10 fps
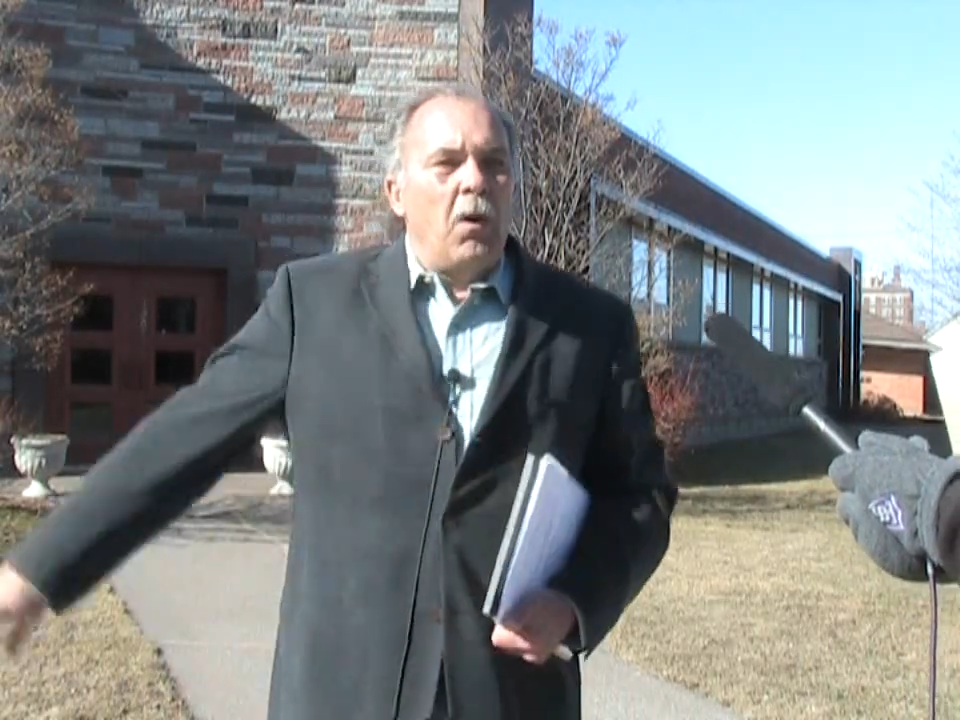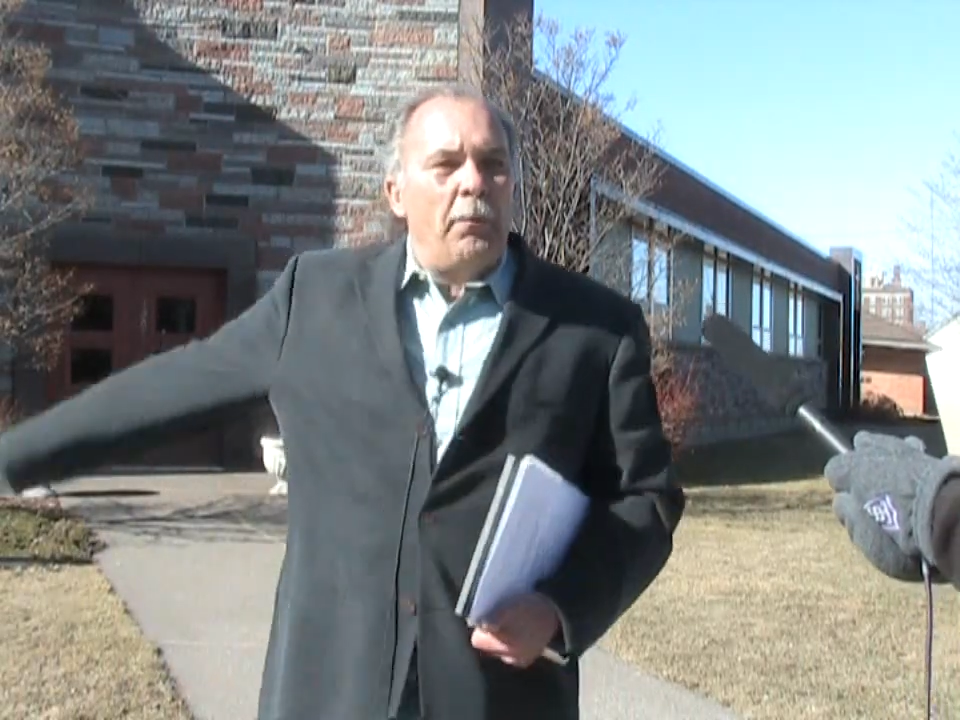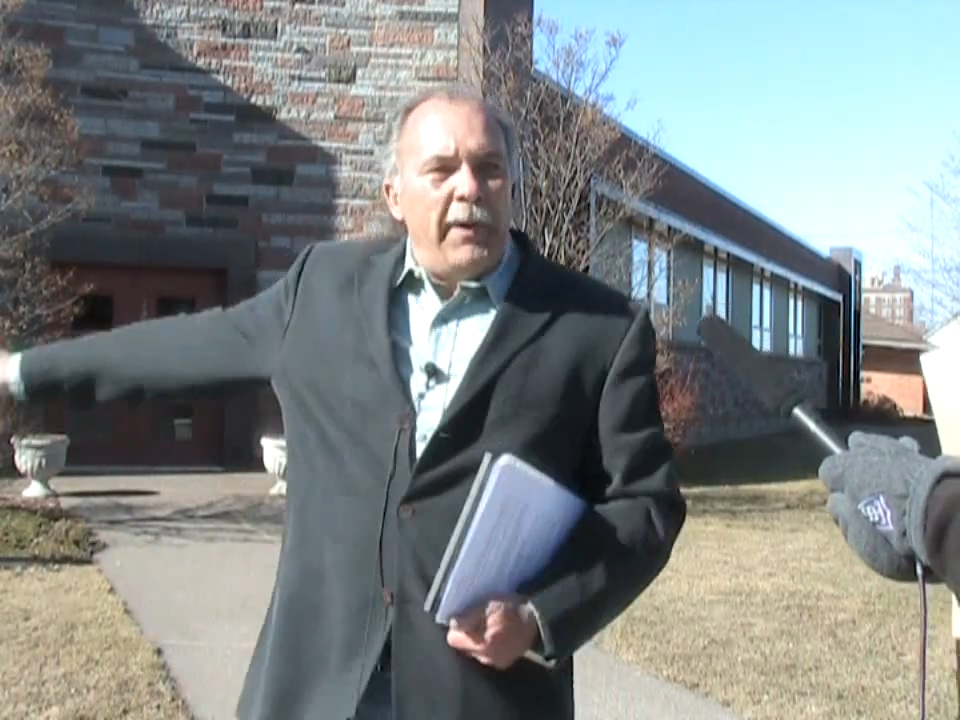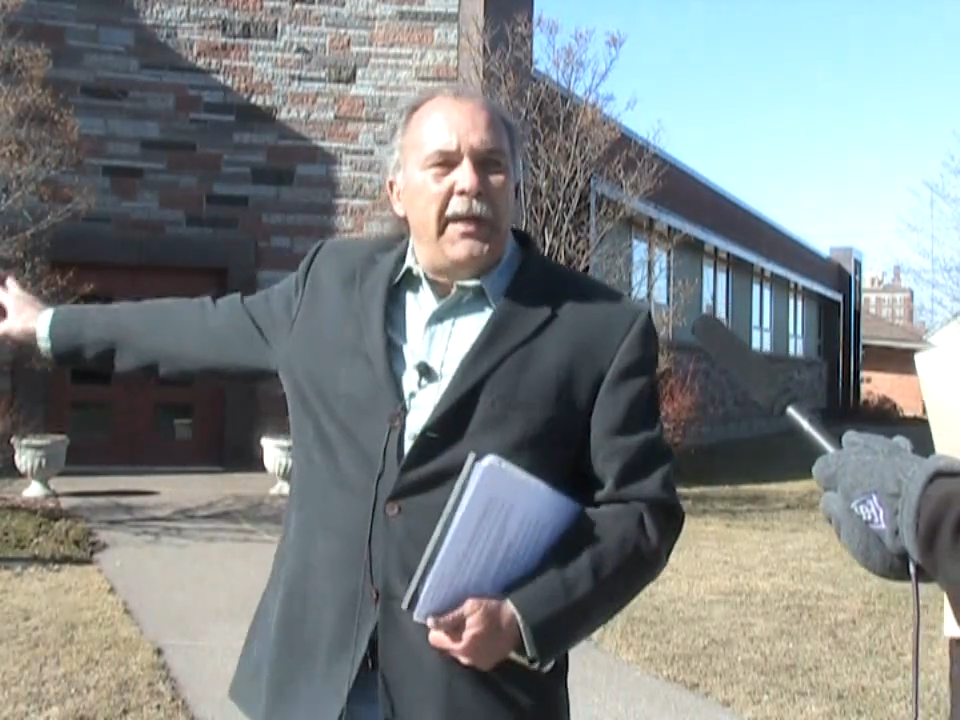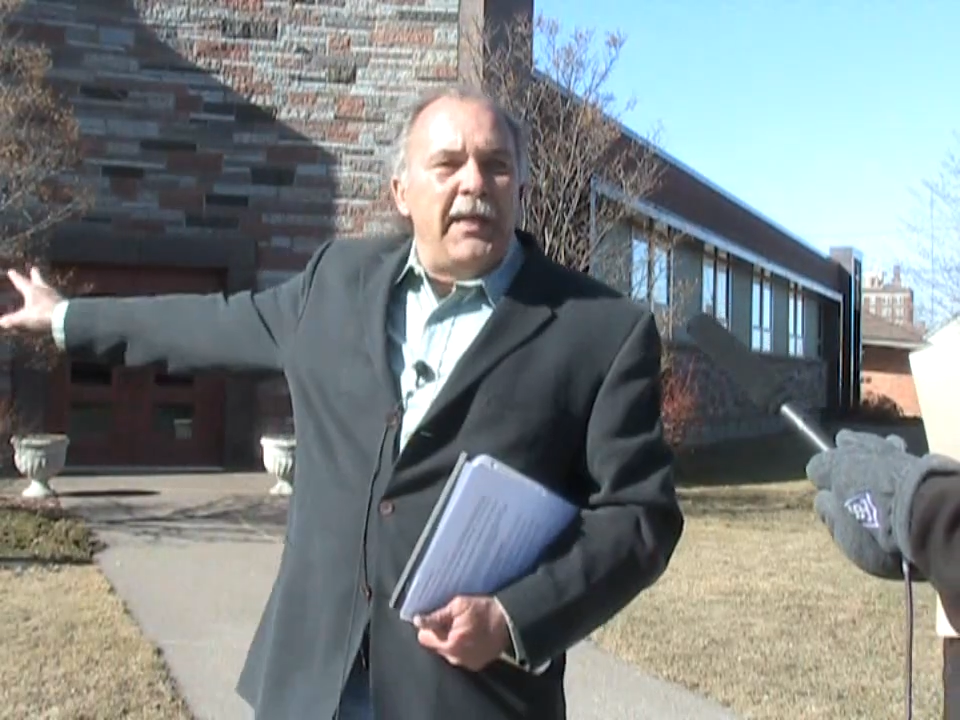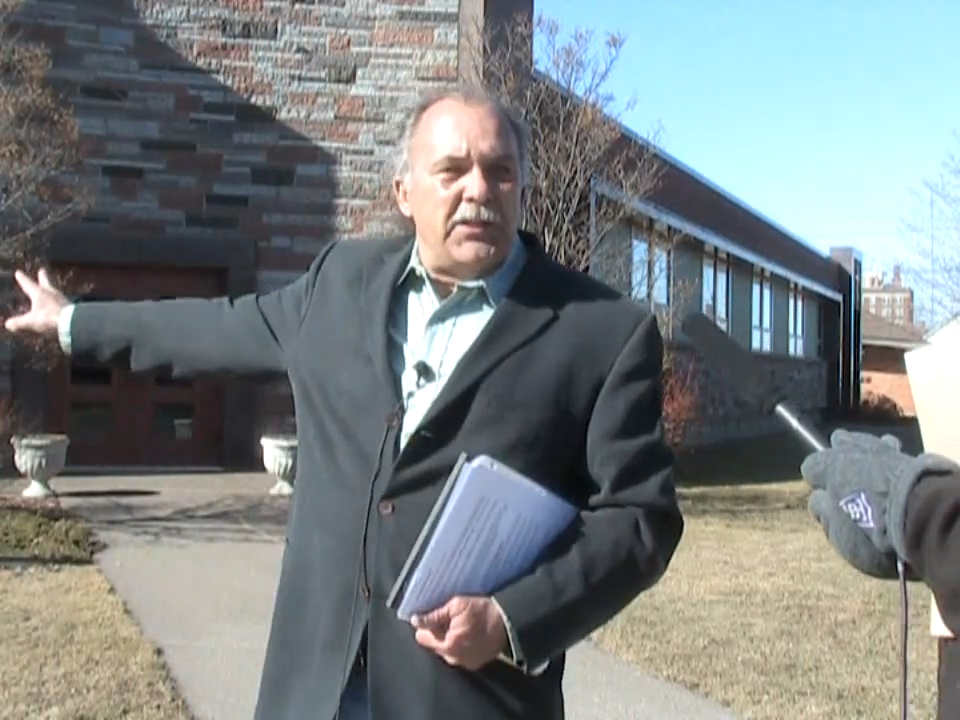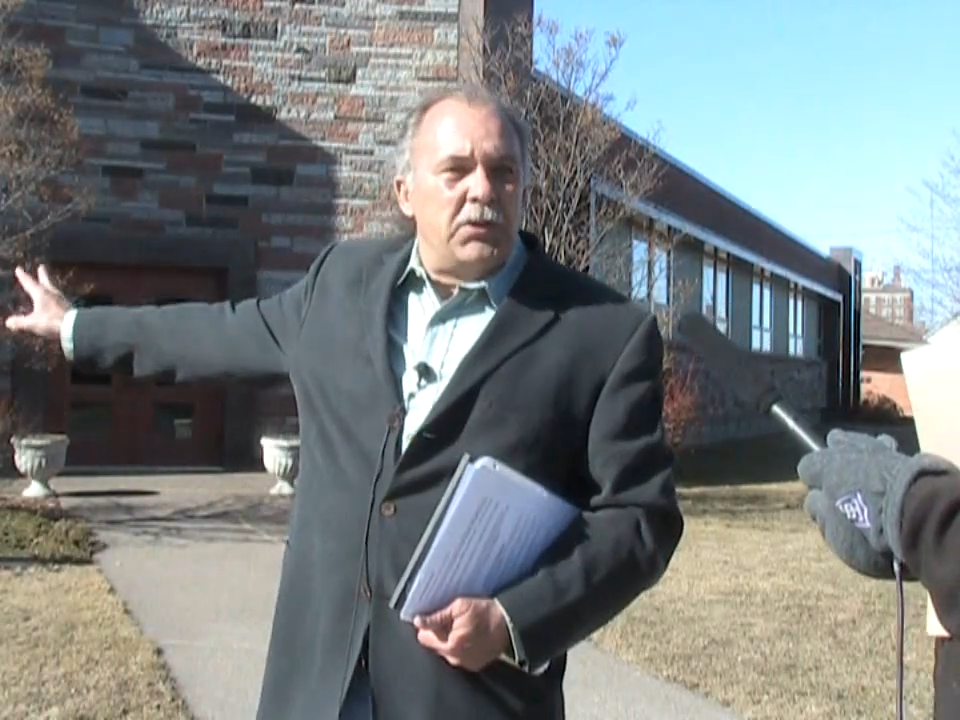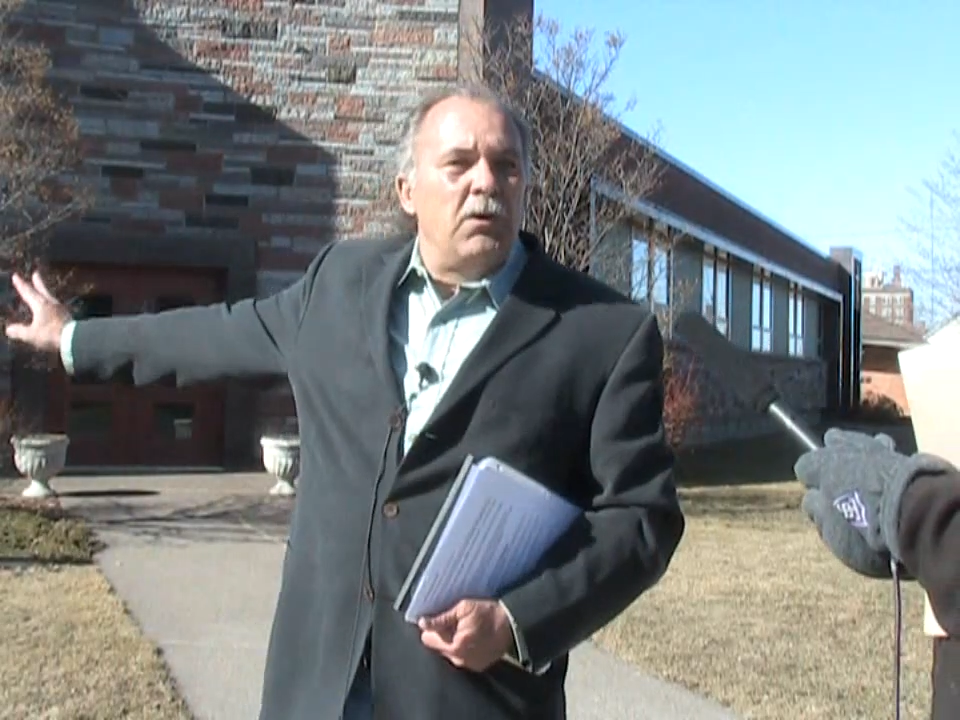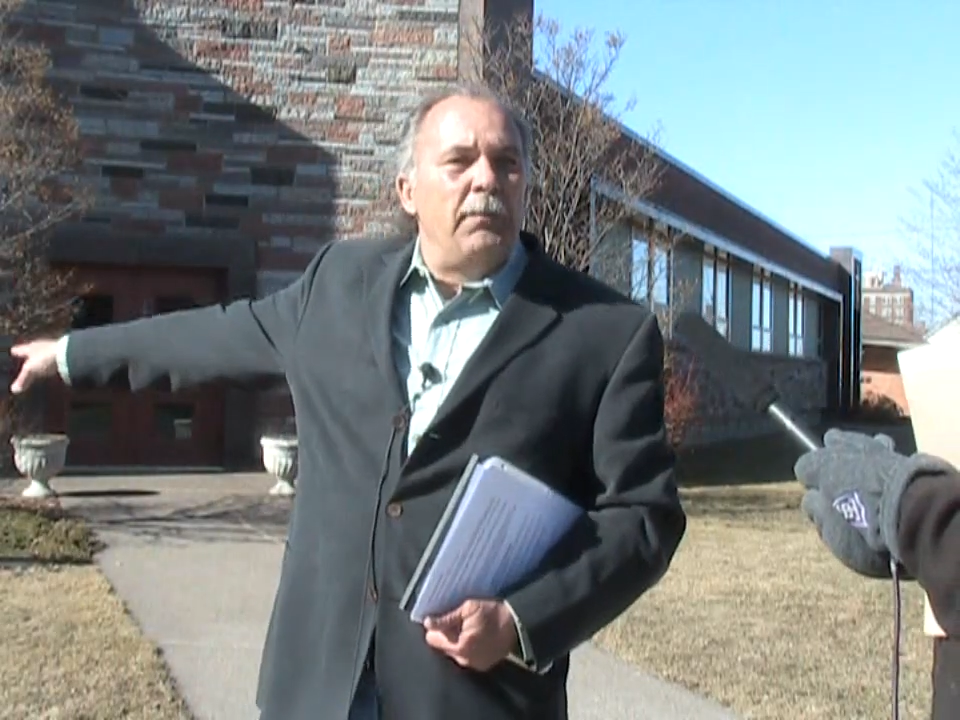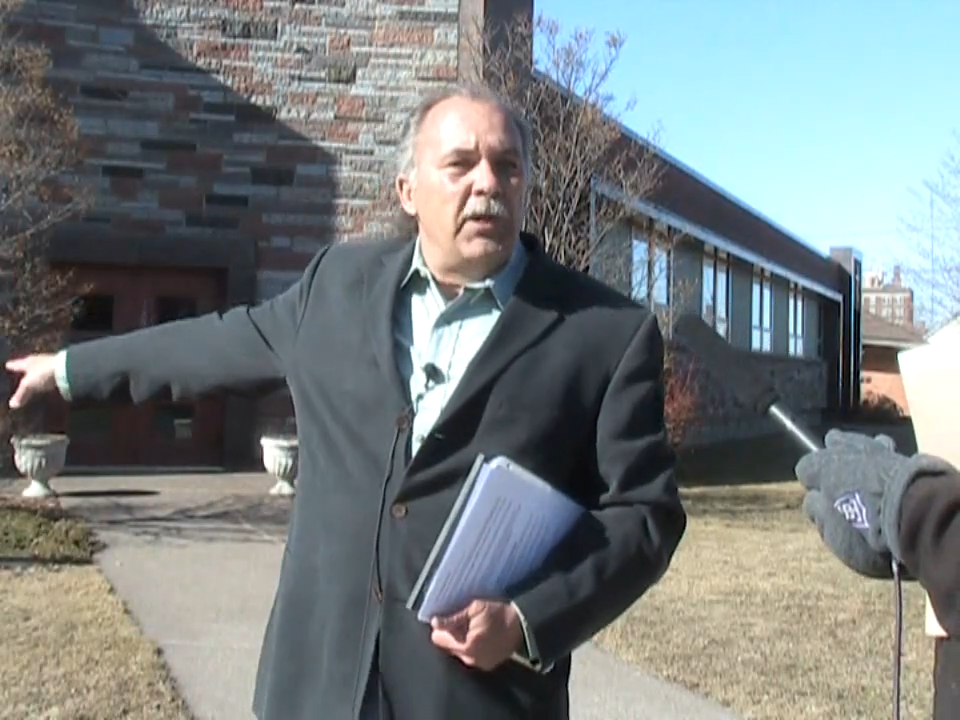obedience
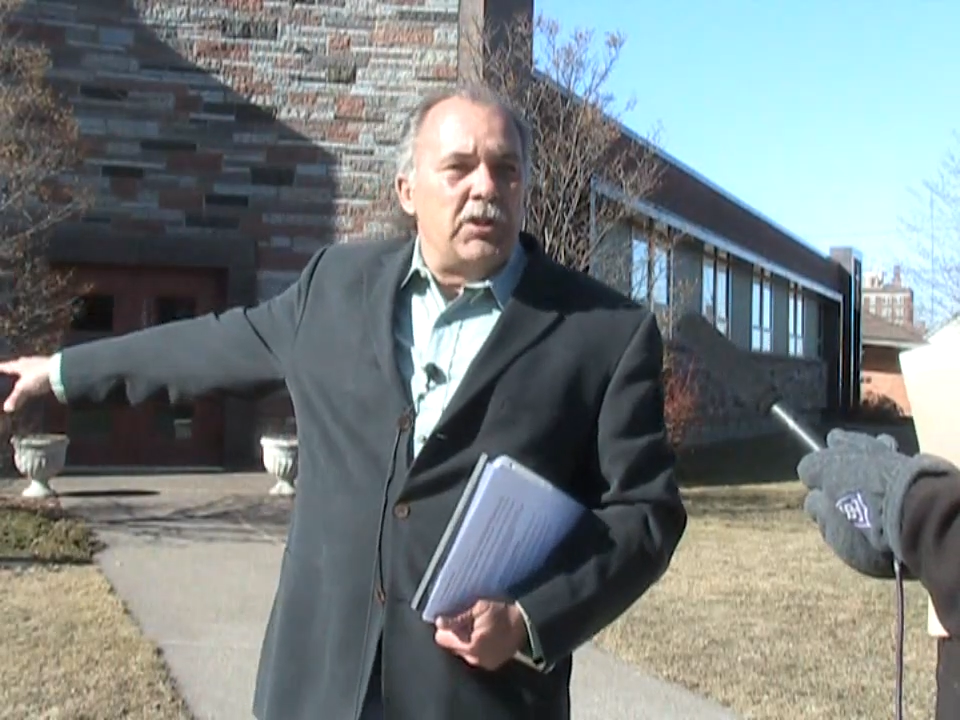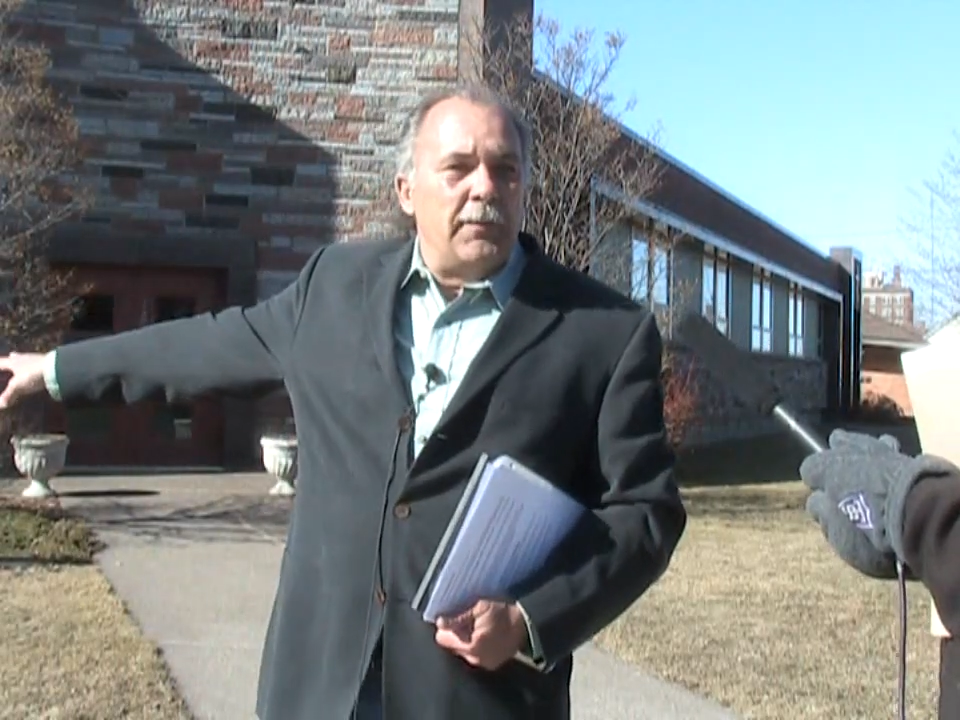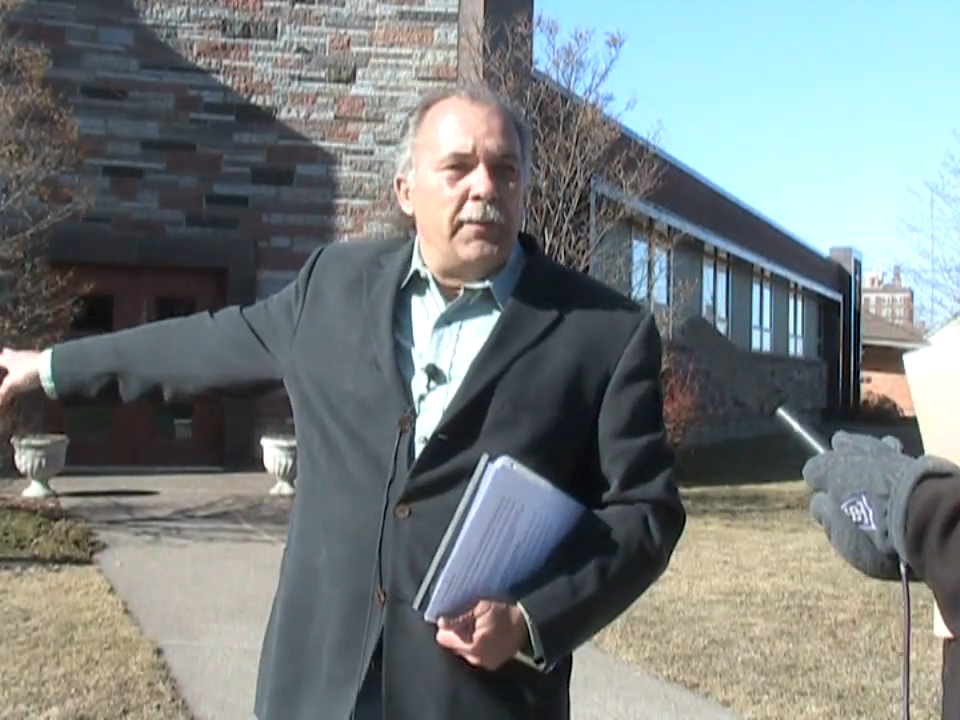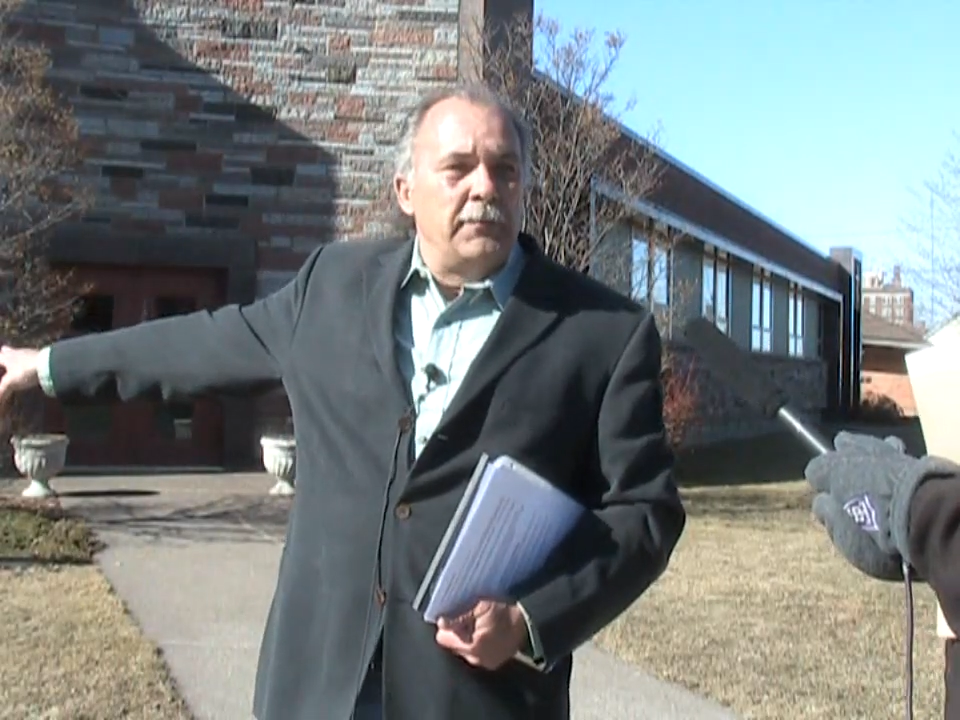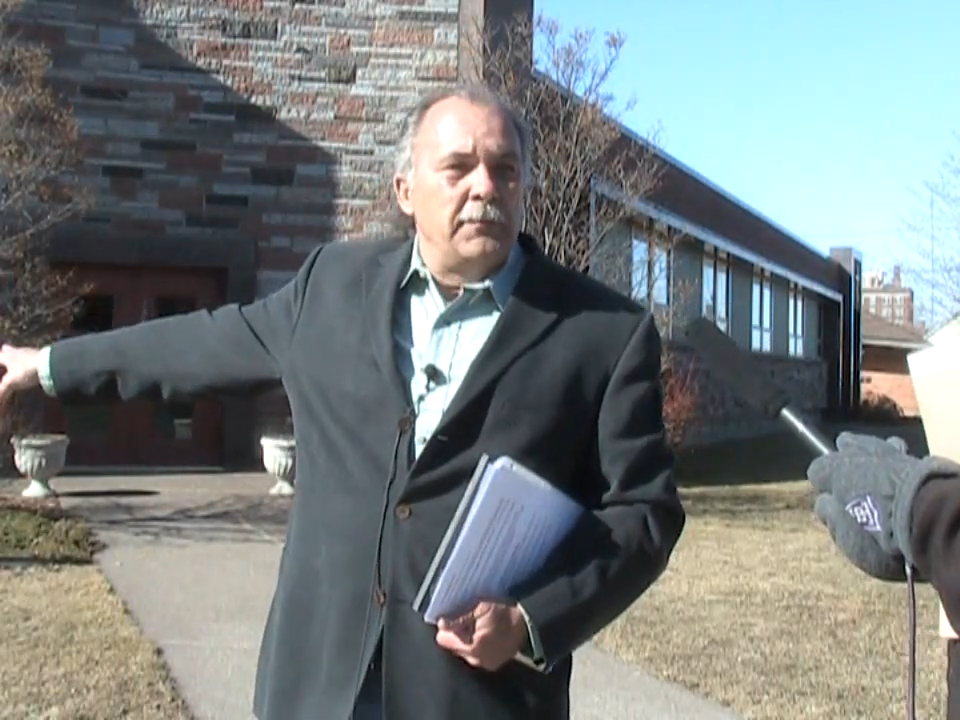to a bishop,